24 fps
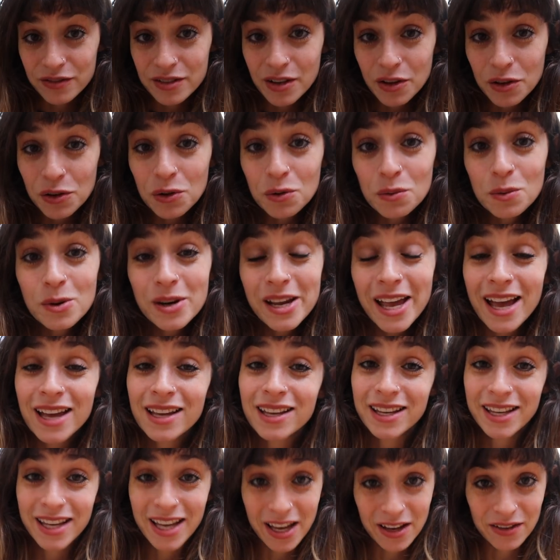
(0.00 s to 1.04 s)
So you will
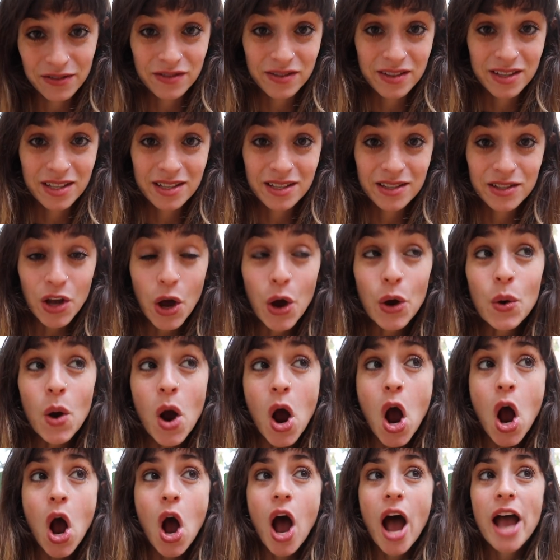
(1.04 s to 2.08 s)
get gifts. So
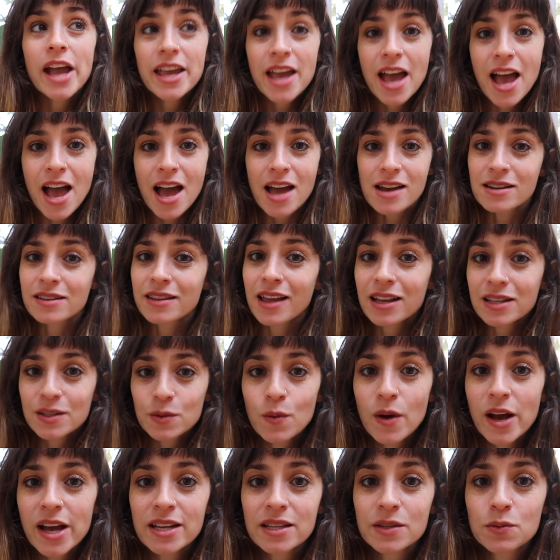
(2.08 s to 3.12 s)
again, that's
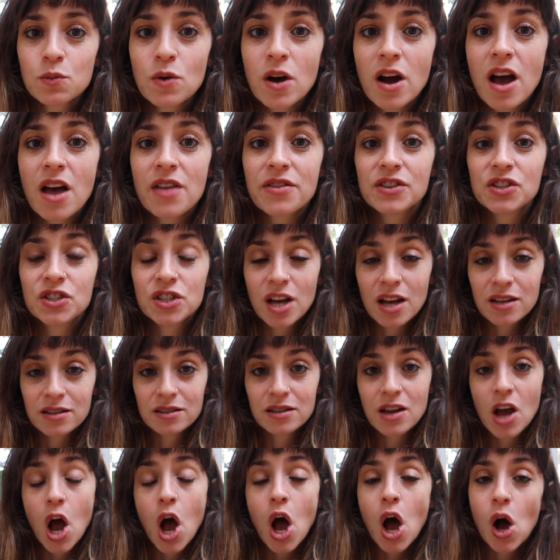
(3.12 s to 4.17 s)
why it's worth
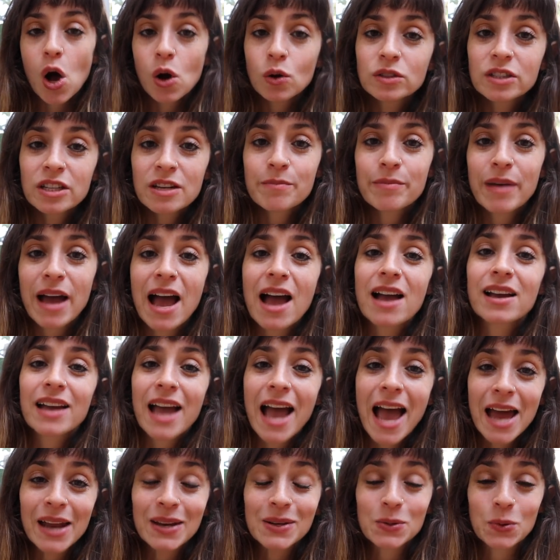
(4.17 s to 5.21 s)
just holding back
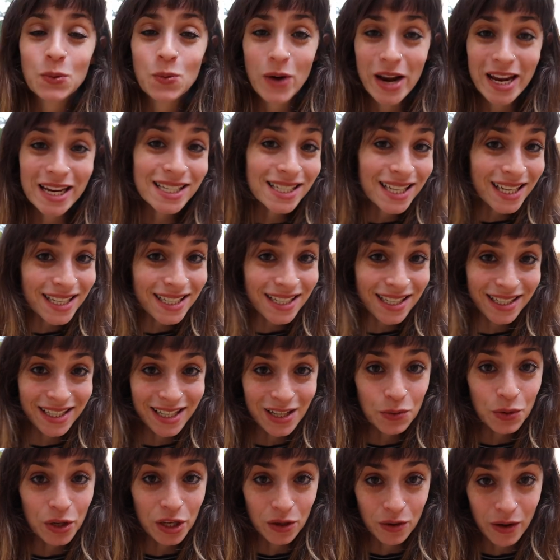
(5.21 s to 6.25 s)
and waiting to
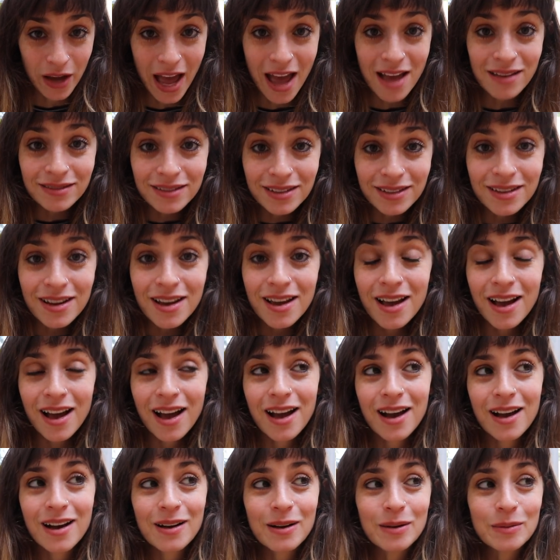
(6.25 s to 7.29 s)
see what you get.
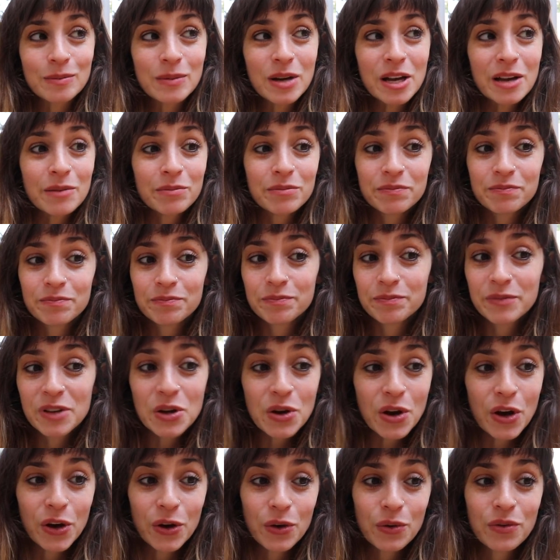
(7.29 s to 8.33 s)
You
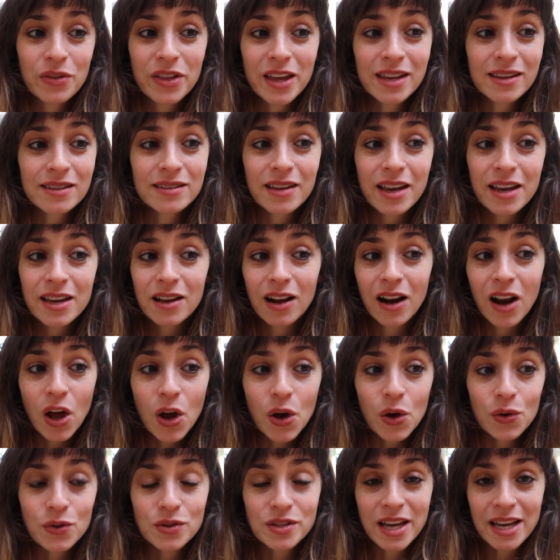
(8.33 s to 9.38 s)
know, things like
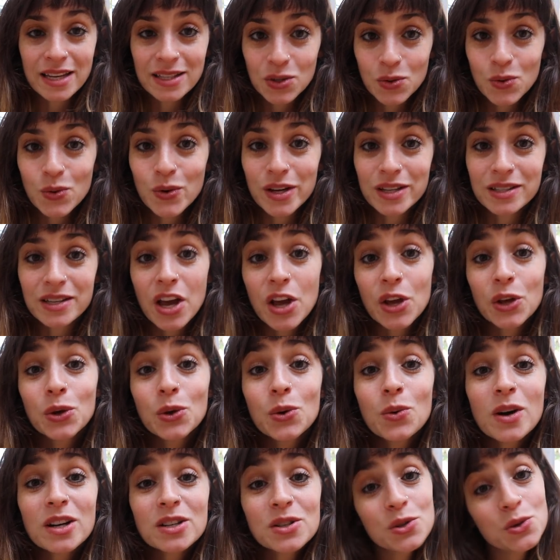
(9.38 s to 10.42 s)
clothes and toys,
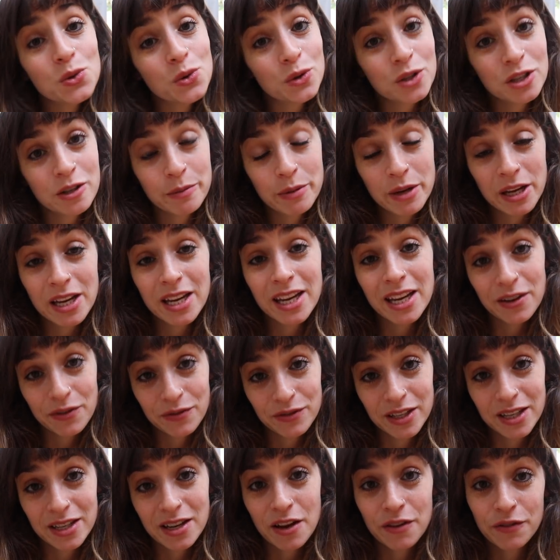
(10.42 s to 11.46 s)
you are sure to be
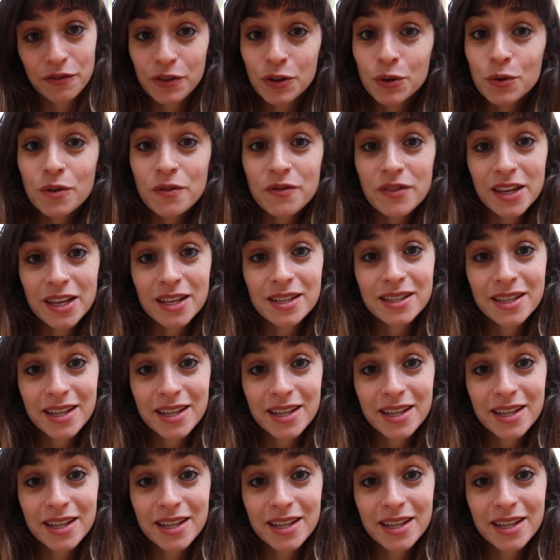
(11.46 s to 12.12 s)
gifted a few of these